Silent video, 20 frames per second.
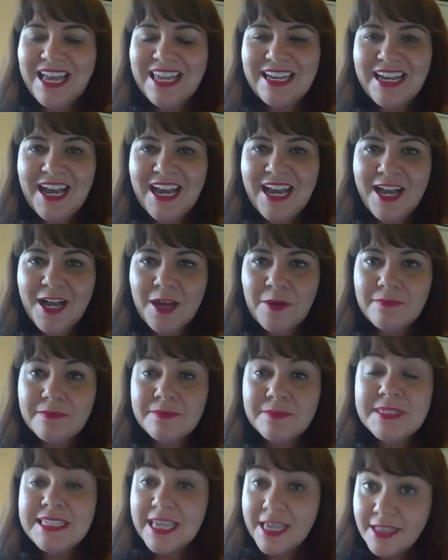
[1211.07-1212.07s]
But
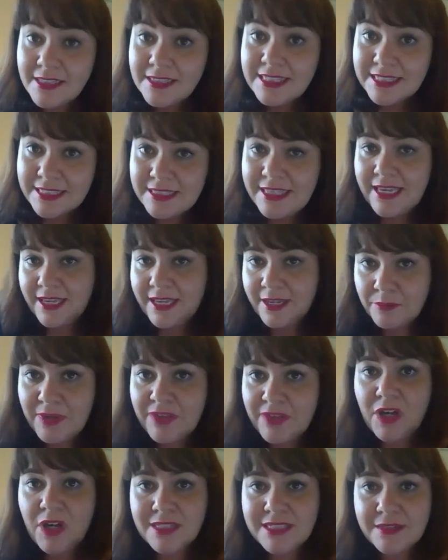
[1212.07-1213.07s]
since then, we've
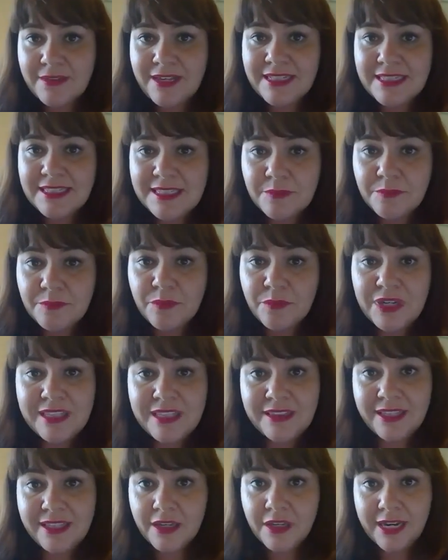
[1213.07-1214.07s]
also had some
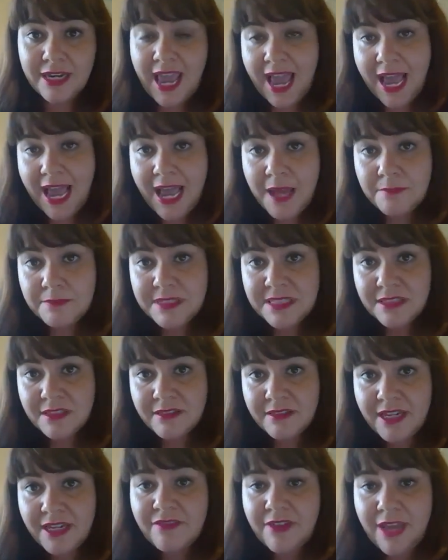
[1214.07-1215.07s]
really good apps
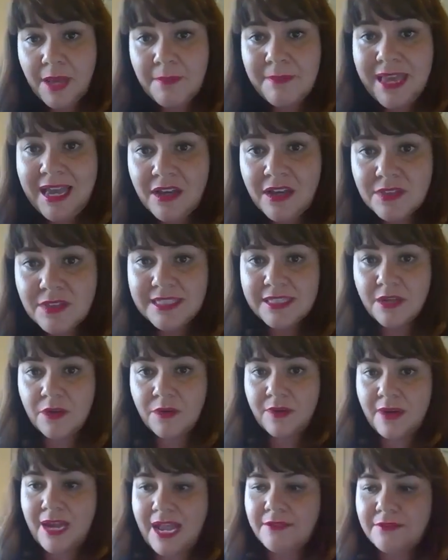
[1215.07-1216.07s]
that have come out. So
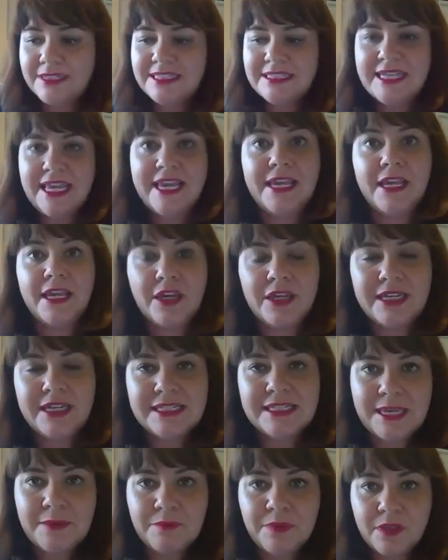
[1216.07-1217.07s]
I would say a good
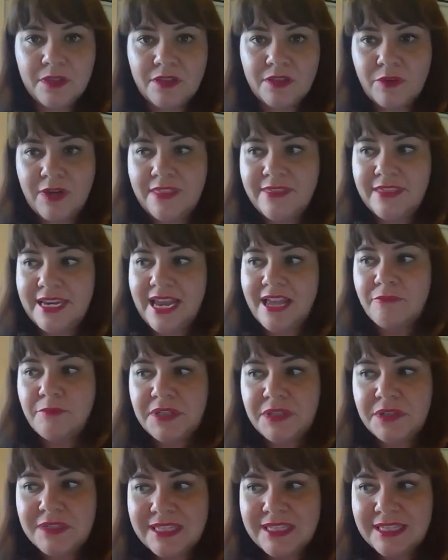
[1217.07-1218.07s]
example of one that I've been
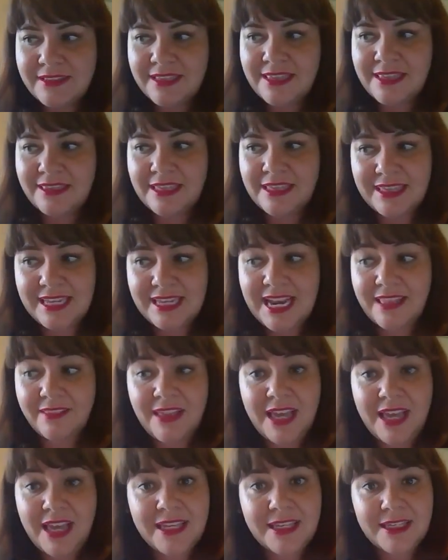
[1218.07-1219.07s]
using lately that I
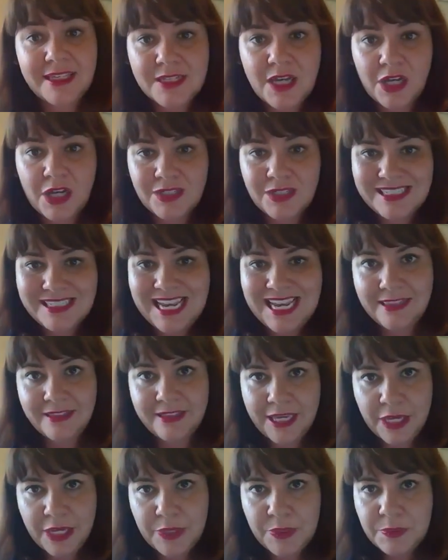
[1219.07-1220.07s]
like is called
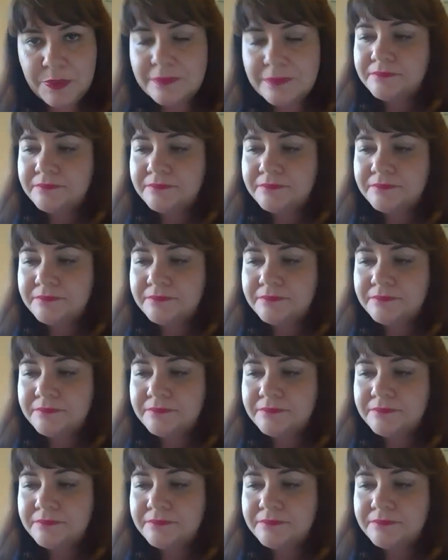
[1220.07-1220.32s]
Dailyo.